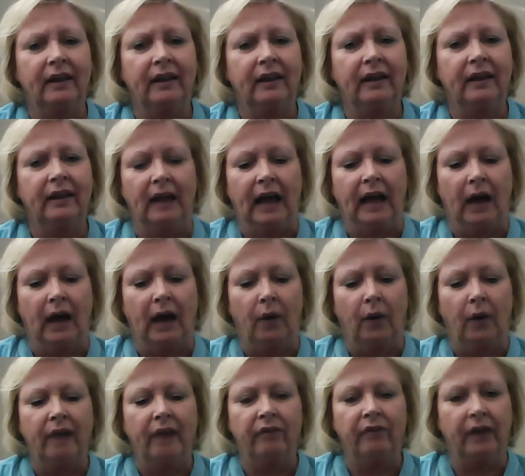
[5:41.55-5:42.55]
However,
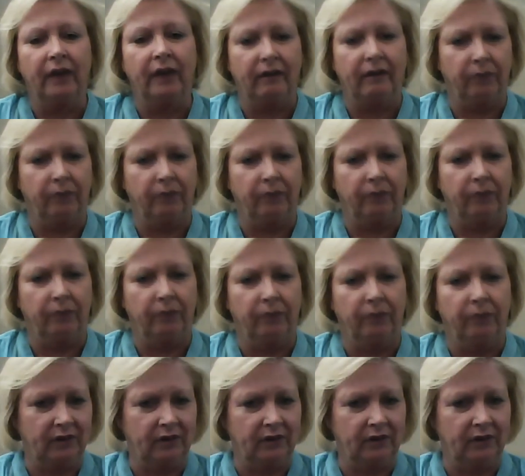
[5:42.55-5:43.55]
if we're going to get
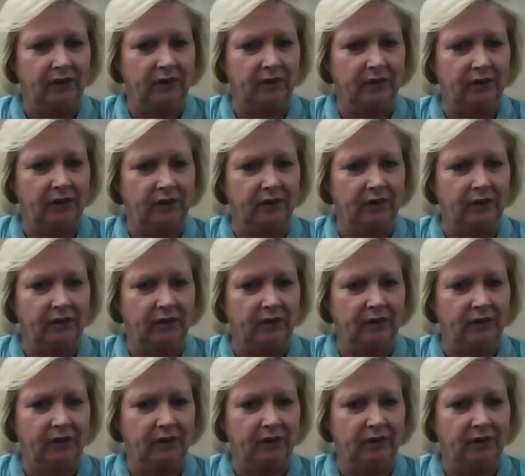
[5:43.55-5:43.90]
into